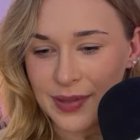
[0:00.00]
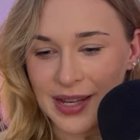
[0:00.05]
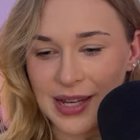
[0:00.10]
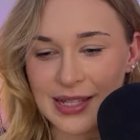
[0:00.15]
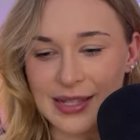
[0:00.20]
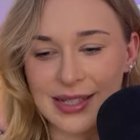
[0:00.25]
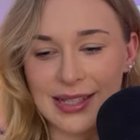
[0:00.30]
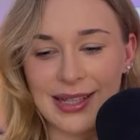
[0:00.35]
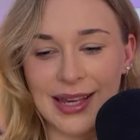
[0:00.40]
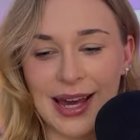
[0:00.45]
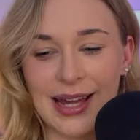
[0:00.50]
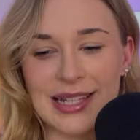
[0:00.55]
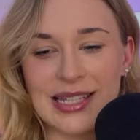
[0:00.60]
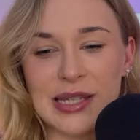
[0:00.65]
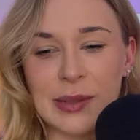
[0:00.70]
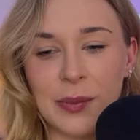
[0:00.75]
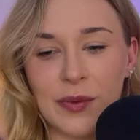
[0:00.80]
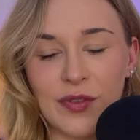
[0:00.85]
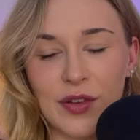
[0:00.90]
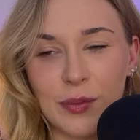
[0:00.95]
because again,
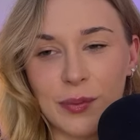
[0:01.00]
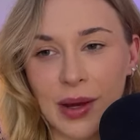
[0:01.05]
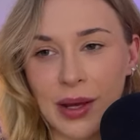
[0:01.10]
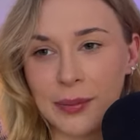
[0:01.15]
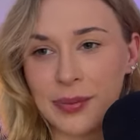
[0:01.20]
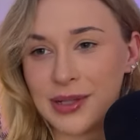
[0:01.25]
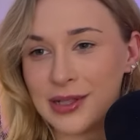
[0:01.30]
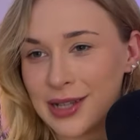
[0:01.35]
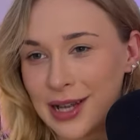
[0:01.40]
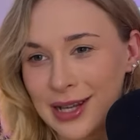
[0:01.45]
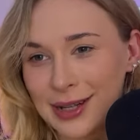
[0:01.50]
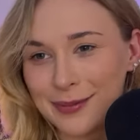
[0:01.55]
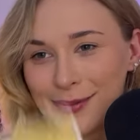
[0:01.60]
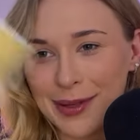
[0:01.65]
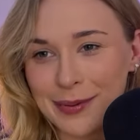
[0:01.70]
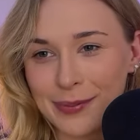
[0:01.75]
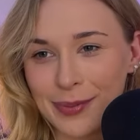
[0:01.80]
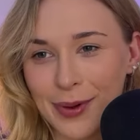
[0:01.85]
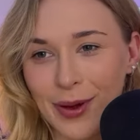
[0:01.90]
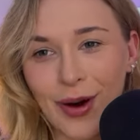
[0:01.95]
some of you might be telling
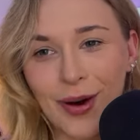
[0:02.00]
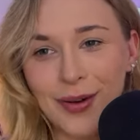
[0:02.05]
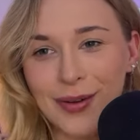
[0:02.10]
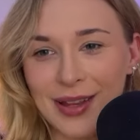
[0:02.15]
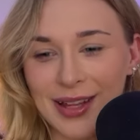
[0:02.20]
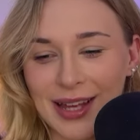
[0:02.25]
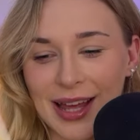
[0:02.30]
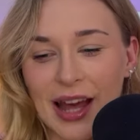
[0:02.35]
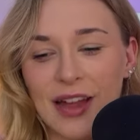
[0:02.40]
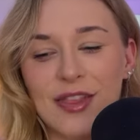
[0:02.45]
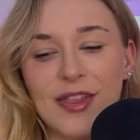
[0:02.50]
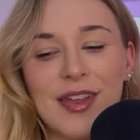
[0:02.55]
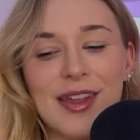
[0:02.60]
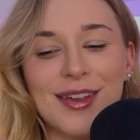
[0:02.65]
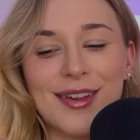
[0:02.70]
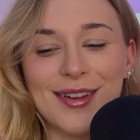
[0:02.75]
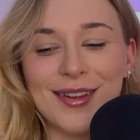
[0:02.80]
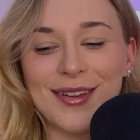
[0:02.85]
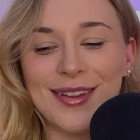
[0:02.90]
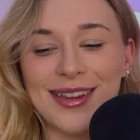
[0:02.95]
people, oh, like, I
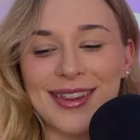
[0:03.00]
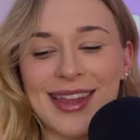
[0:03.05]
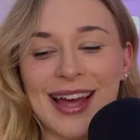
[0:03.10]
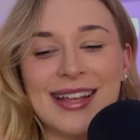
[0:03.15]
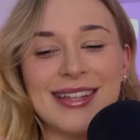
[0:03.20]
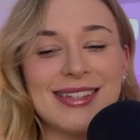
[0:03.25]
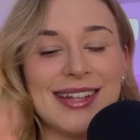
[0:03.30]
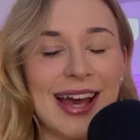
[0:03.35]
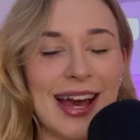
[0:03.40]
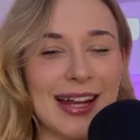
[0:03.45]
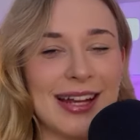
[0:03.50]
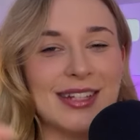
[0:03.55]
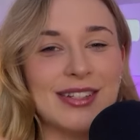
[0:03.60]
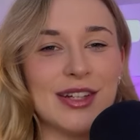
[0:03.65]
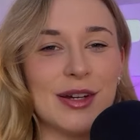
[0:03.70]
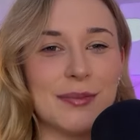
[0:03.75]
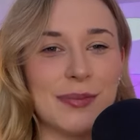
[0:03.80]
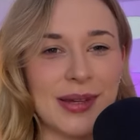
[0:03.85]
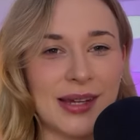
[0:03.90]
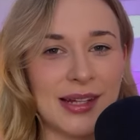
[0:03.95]
think you, that's the energy
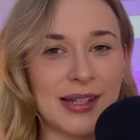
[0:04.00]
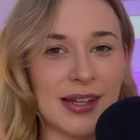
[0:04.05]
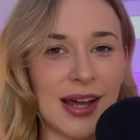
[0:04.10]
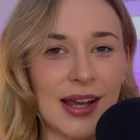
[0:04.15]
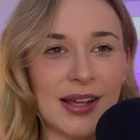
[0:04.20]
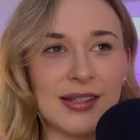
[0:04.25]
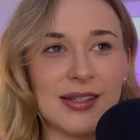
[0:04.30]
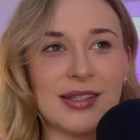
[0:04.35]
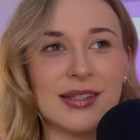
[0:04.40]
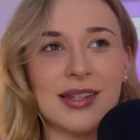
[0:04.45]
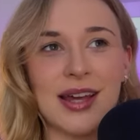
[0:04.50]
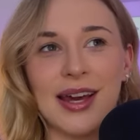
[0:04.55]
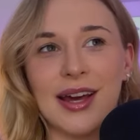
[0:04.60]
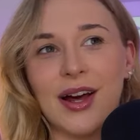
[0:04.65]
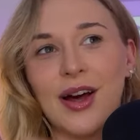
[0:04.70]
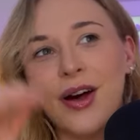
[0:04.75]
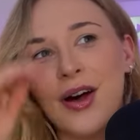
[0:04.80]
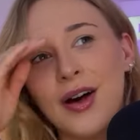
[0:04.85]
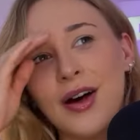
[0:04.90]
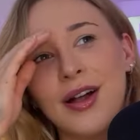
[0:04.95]
of being nice. It's like,
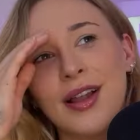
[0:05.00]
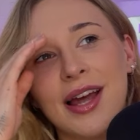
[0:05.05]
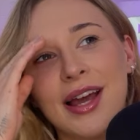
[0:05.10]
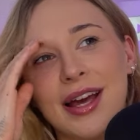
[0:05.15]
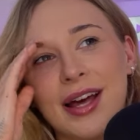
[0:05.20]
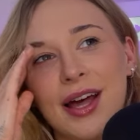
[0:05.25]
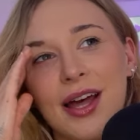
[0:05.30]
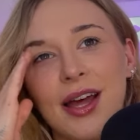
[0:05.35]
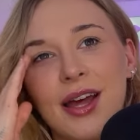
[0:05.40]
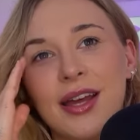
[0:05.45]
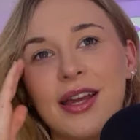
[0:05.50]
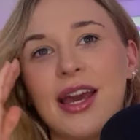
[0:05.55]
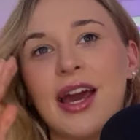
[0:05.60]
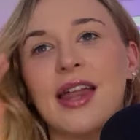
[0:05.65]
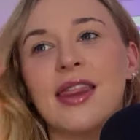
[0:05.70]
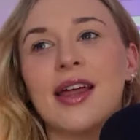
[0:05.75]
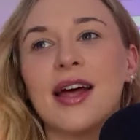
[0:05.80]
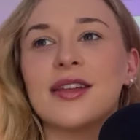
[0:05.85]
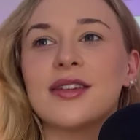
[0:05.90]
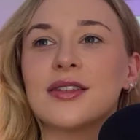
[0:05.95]
oh, like, yeah,
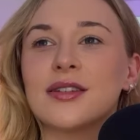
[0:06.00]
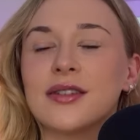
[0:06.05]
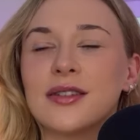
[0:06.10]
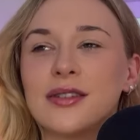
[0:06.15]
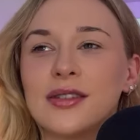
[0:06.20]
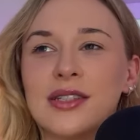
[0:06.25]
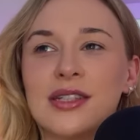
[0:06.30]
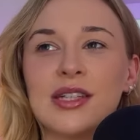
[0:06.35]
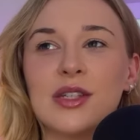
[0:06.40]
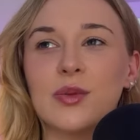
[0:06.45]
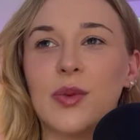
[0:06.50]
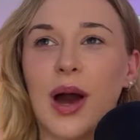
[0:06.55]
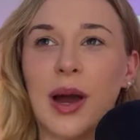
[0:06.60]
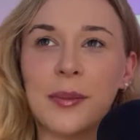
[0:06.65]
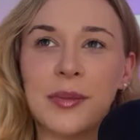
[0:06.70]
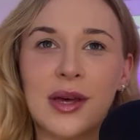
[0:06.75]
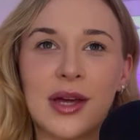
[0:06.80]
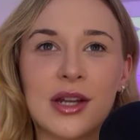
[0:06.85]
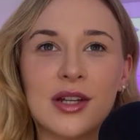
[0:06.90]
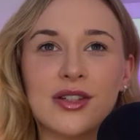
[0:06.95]
that's, this is what
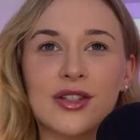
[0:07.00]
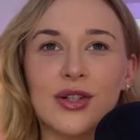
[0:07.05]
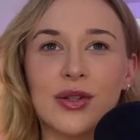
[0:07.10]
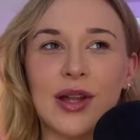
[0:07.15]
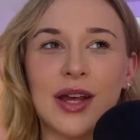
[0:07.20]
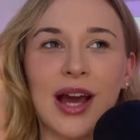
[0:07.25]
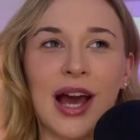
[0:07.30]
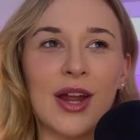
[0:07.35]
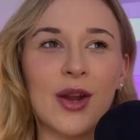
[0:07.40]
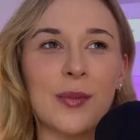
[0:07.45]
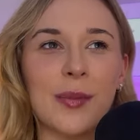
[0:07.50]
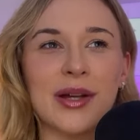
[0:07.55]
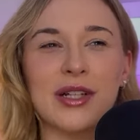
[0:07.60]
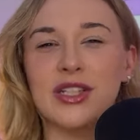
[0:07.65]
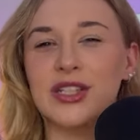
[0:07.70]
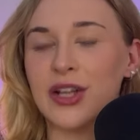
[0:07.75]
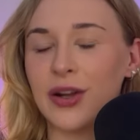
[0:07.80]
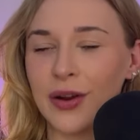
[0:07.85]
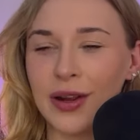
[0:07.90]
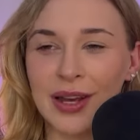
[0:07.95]
I'm going to do. Like, I don't mind
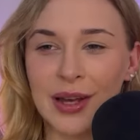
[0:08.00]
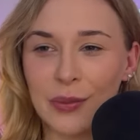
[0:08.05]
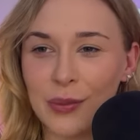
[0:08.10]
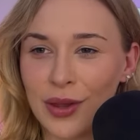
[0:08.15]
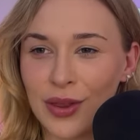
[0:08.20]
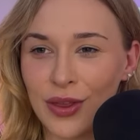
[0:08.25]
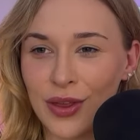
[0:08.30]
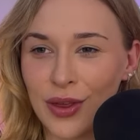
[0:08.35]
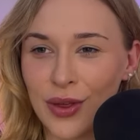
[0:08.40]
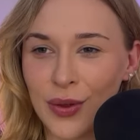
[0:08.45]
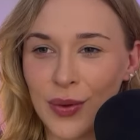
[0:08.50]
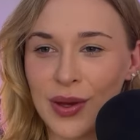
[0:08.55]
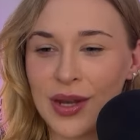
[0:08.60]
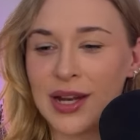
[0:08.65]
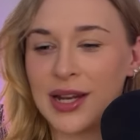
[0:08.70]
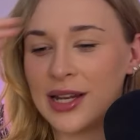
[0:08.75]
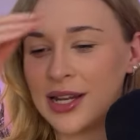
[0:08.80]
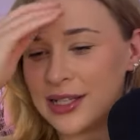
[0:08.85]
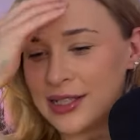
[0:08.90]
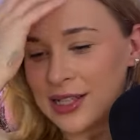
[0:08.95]
sharing it with you. And
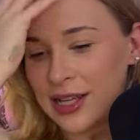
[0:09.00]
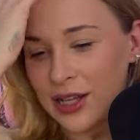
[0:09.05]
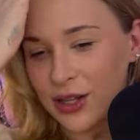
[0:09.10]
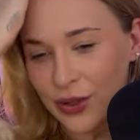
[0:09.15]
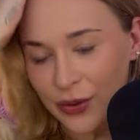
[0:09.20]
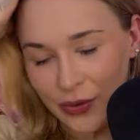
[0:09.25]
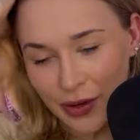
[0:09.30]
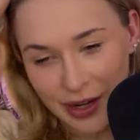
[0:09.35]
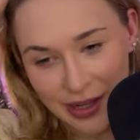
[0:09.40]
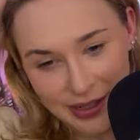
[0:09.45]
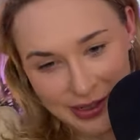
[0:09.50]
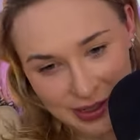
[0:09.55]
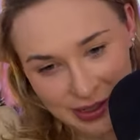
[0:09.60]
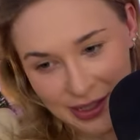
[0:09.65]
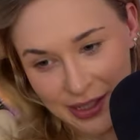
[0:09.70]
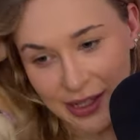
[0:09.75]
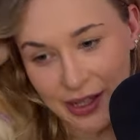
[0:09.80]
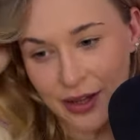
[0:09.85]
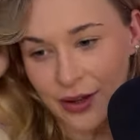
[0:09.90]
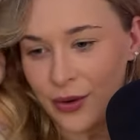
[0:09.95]
then they take your
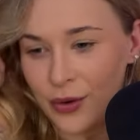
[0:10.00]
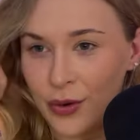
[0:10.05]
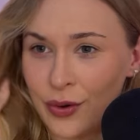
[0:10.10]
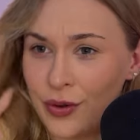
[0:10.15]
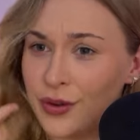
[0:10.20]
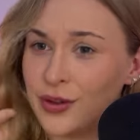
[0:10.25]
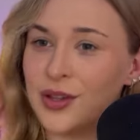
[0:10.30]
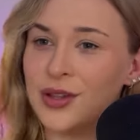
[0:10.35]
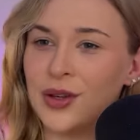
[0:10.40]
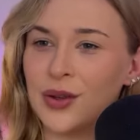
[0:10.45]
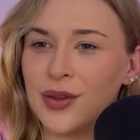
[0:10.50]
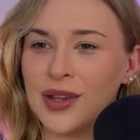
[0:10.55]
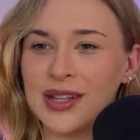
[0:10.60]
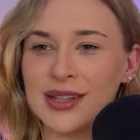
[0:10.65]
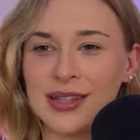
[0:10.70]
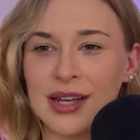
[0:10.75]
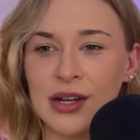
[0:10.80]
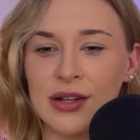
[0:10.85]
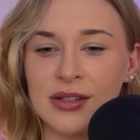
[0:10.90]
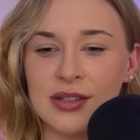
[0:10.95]
idea, or, you know, like,
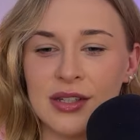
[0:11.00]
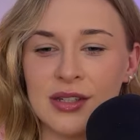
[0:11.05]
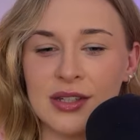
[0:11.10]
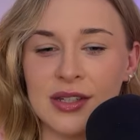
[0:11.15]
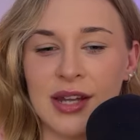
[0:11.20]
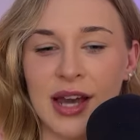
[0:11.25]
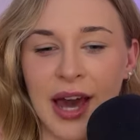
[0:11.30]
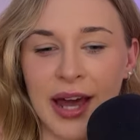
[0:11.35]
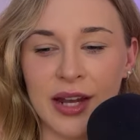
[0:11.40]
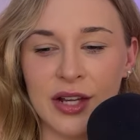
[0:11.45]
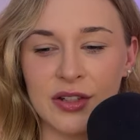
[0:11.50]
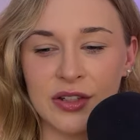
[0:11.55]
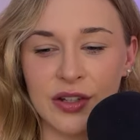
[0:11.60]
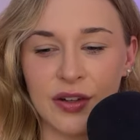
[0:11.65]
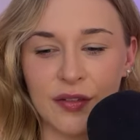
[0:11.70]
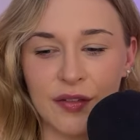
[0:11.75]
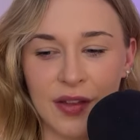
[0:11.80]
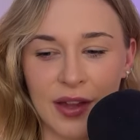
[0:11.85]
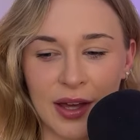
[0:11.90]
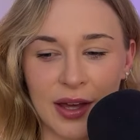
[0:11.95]
there is just an energy
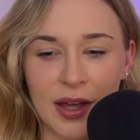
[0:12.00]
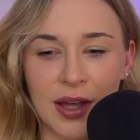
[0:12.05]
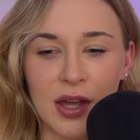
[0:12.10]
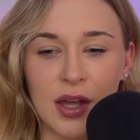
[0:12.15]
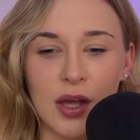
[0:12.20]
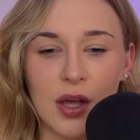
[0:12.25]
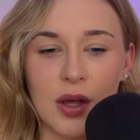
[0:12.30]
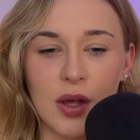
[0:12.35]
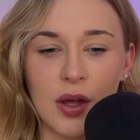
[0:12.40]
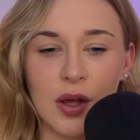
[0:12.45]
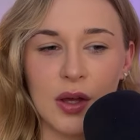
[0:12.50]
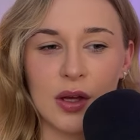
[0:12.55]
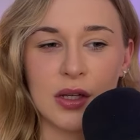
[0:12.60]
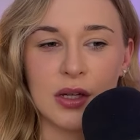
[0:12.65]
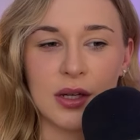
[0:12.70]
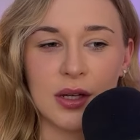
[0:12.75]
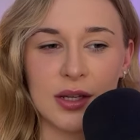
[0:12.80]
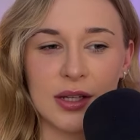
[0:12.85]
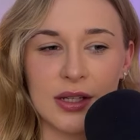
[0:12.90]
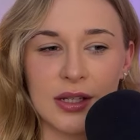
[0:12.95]
of like,
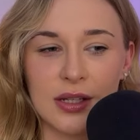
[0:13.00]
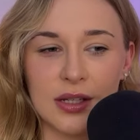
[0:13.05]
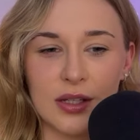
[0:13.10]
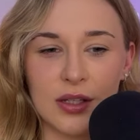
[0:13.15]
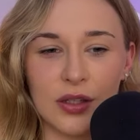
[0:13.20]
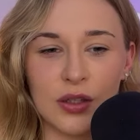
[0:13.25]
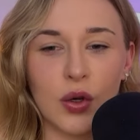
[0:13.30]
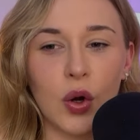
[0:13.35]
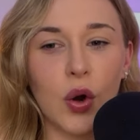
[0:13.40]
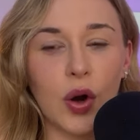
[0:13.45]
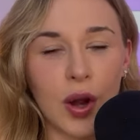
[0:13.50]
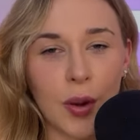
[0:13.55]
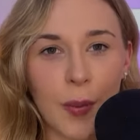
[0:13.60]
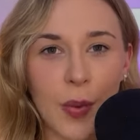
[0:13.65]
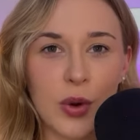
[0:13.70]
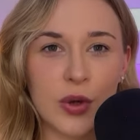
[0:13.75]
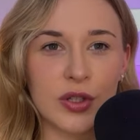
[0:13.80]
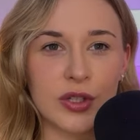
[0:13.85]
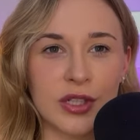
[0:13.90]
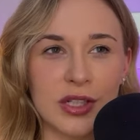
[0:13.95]
your
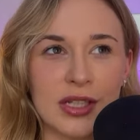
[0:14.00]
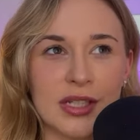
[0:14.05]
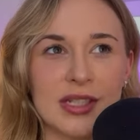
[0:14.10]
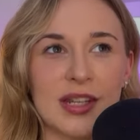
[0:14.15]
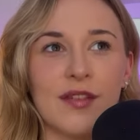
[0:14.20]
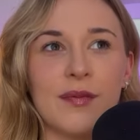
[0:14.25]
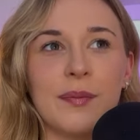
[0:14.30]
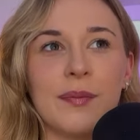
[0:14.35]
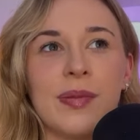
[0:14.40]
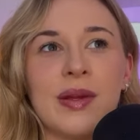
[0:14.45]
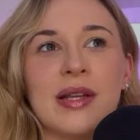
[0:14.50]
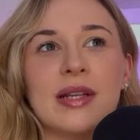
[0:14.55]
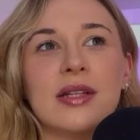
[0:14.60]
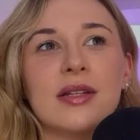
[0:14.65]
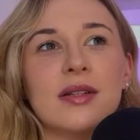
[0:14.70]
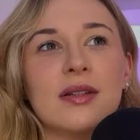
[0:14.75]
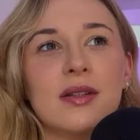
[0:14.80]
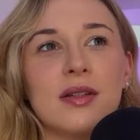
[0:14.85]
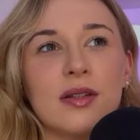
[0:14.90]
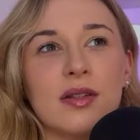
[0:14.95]
emotions have
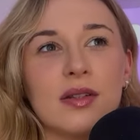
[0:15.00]
been